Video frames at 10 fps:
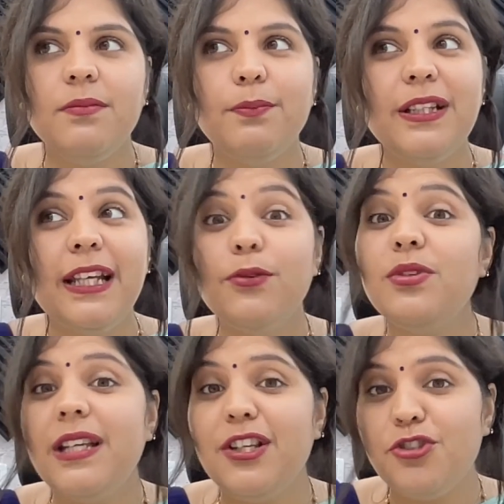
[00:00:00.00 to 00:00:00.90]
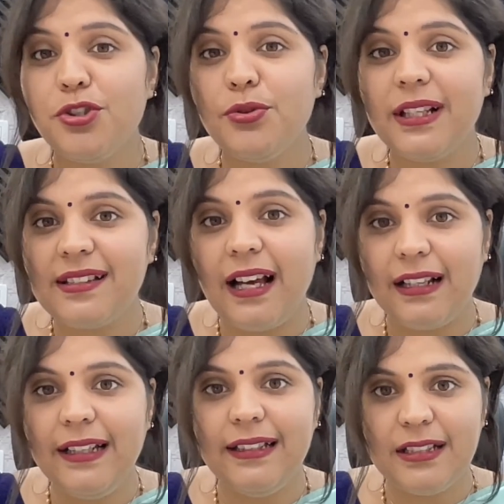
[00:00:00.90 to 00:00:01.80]
but they don't teach you
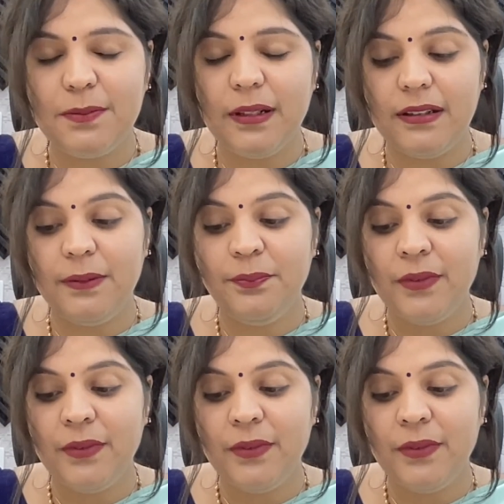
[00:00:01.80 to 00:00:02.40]
exactly this part.